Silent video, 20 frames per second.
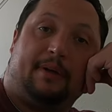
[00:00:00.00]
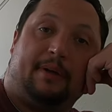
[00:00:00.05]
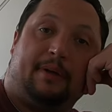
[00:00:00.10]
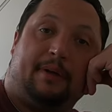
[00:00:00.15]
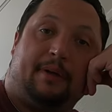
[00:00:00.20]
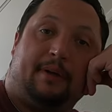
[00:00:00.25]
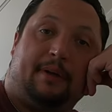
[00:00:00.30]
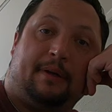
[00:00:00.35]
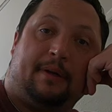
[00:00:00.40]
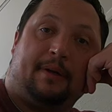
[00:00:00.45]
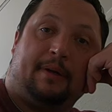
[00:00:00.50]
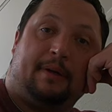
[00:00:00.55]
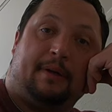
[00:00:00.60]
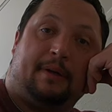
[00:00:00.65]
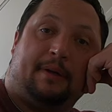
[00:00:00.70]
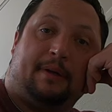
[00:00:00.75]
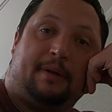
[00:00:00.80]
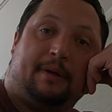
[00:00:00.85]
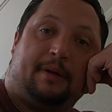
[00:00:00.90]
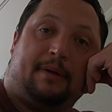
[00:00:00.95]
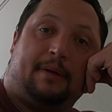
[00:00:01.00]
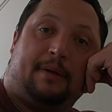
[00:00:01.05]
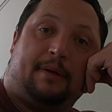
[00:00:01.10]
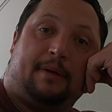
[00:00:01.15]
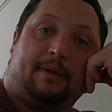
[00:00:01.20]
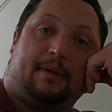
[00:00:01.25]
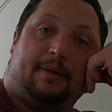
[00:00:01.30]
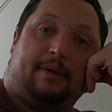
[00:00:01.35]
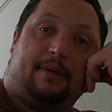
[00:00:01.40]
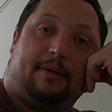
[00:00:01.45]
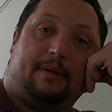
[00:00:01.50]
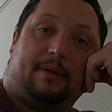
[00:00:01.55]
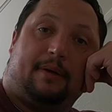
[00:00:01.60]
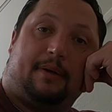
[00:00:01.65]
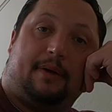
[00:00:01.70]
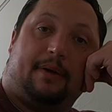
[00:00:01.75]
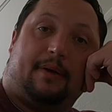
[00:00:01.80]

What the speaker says: (no one is talking)